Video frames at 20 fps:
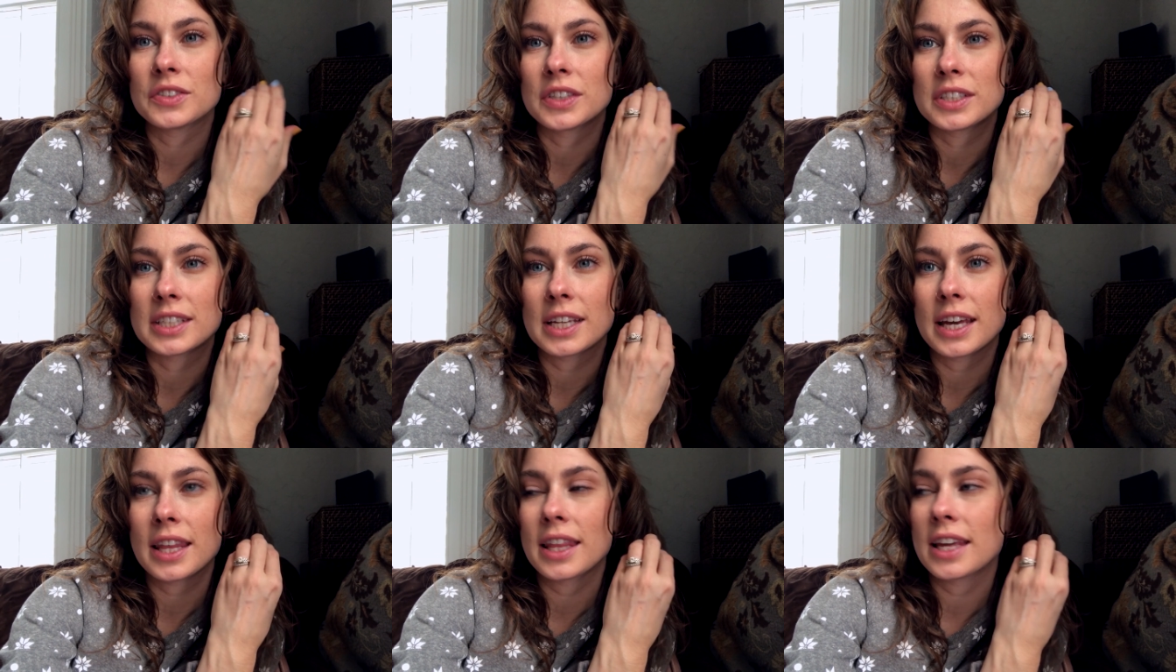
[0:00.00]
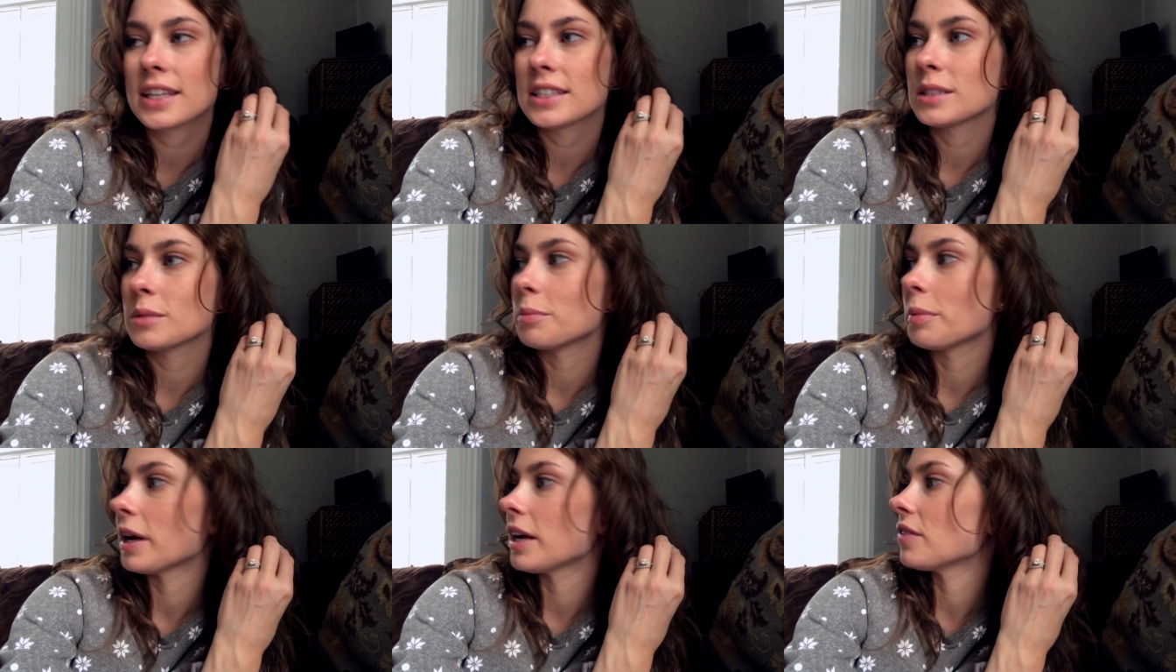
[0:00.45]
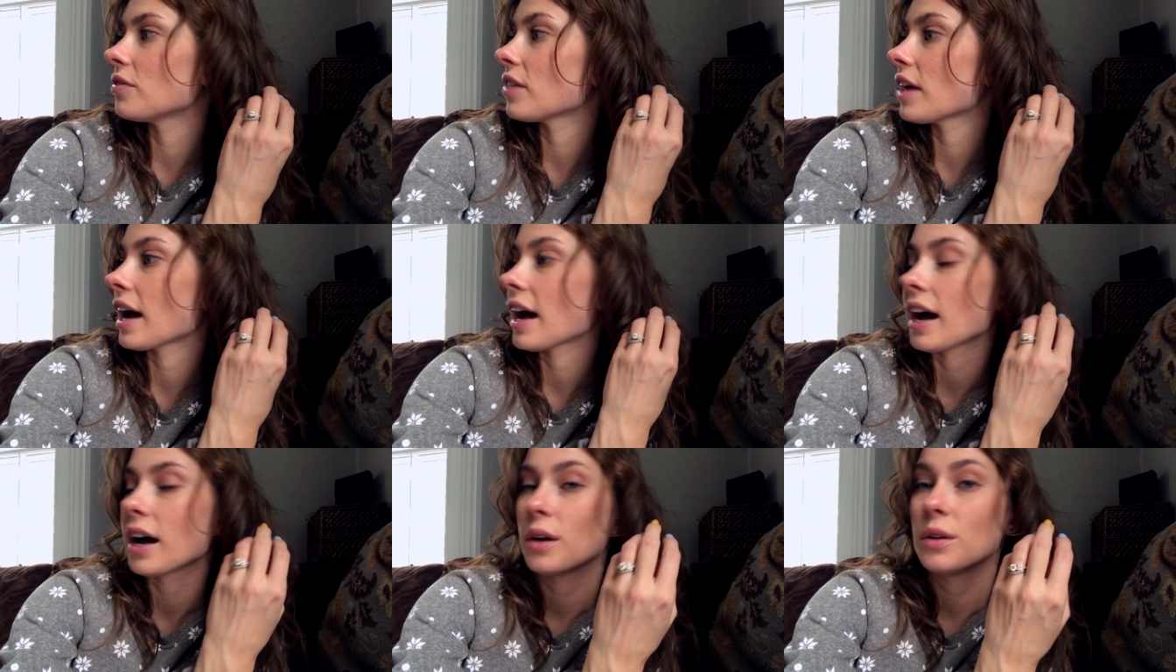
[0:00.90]
feels like this, but if the
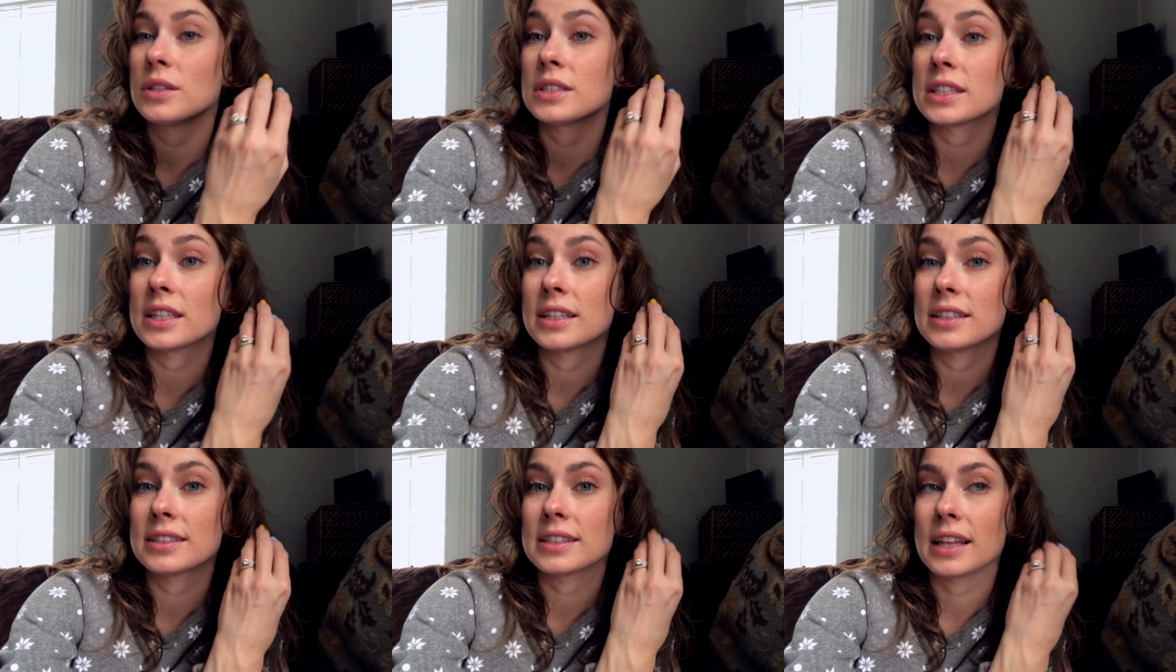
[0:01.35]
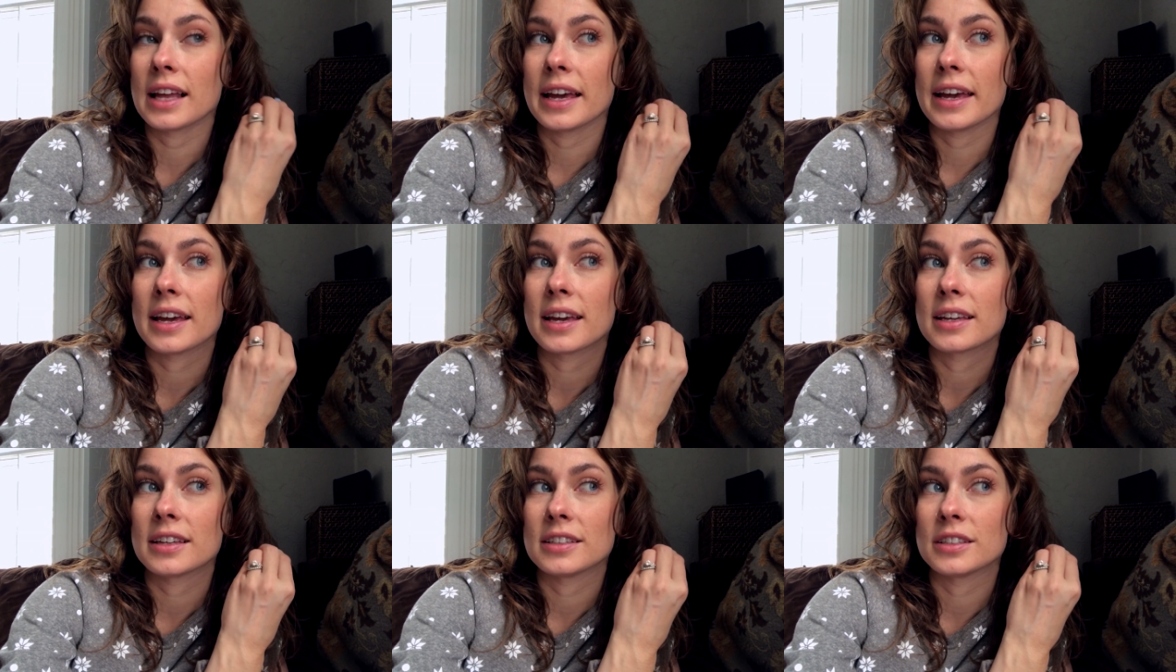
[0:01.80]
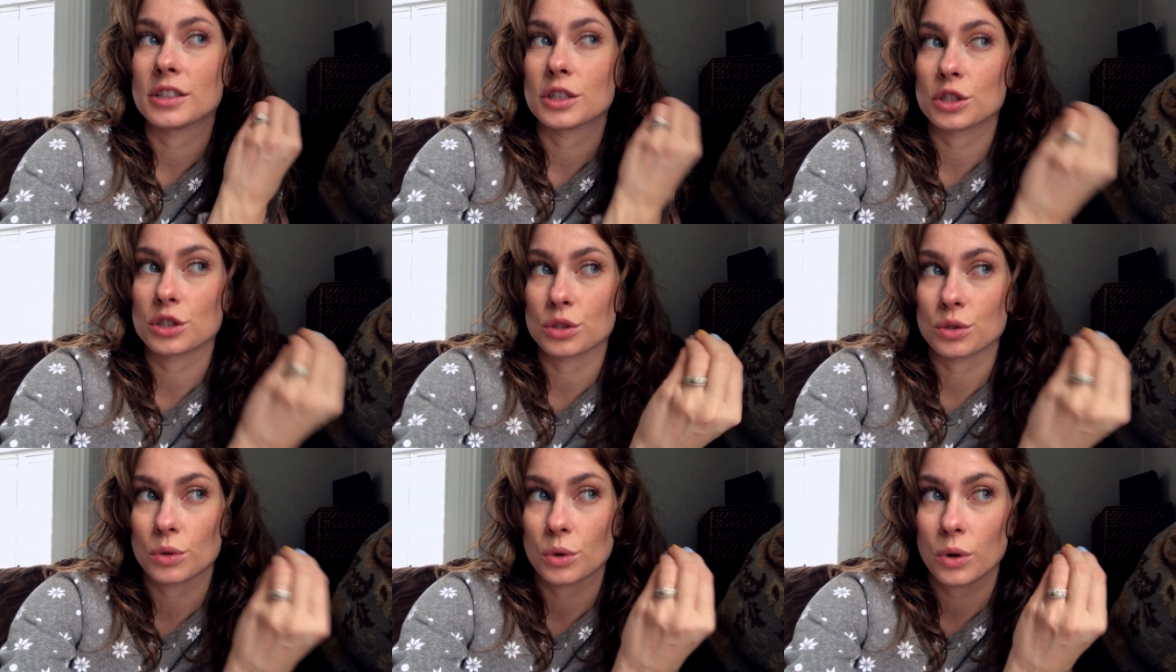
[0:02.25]
house is like
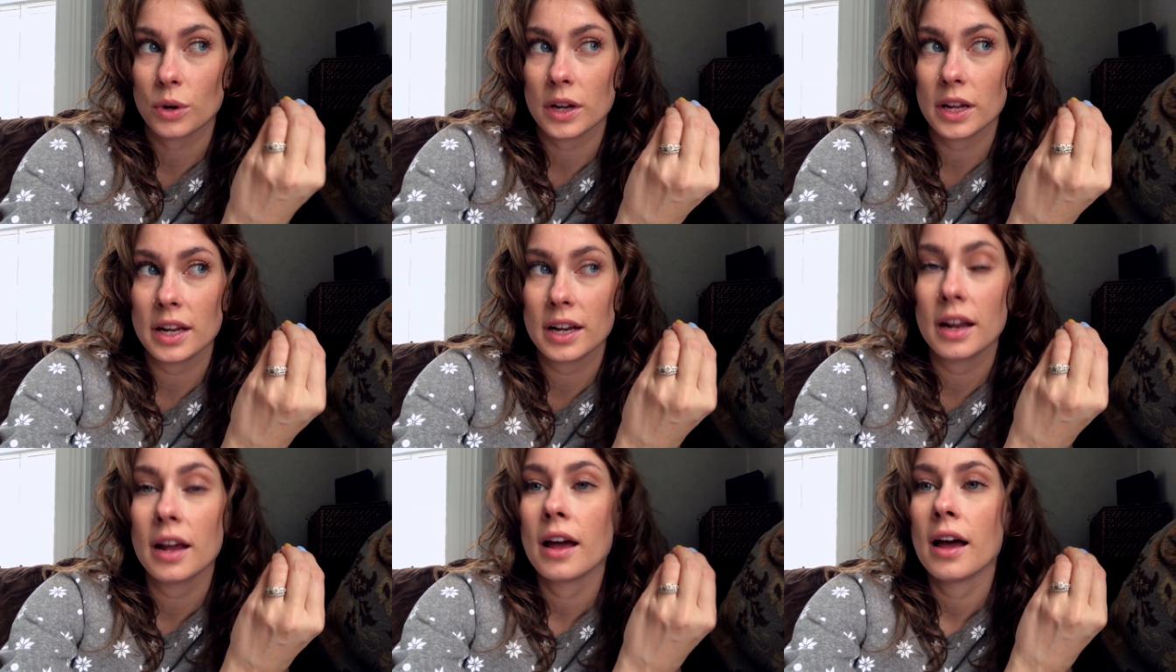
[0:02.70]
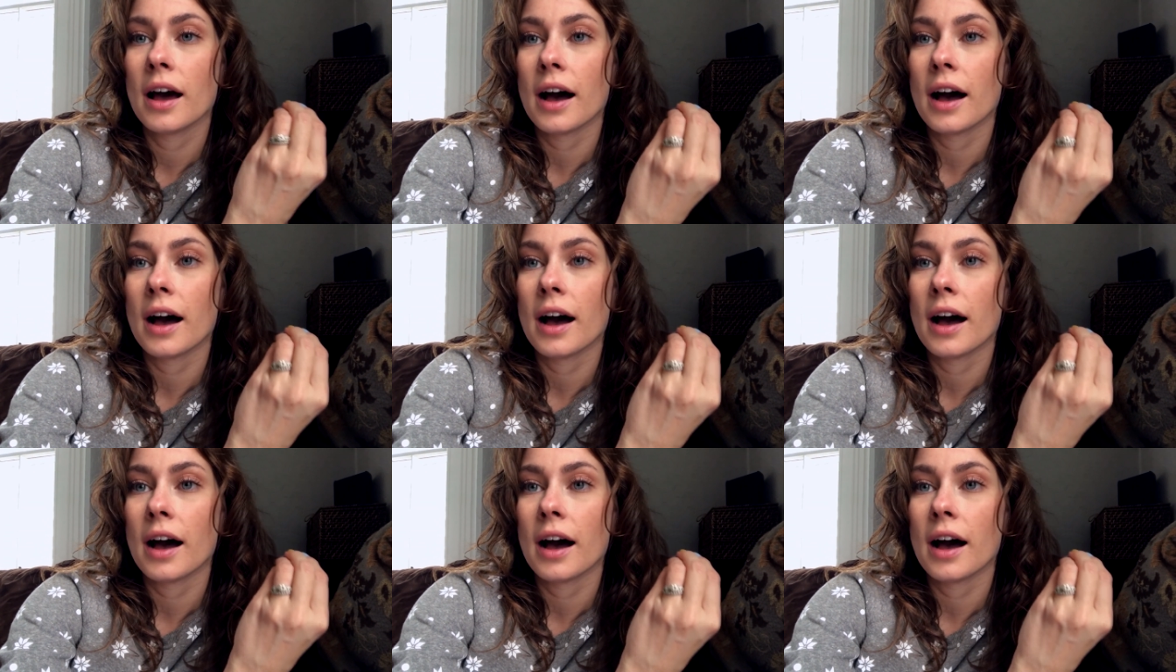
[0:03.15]
destroyed,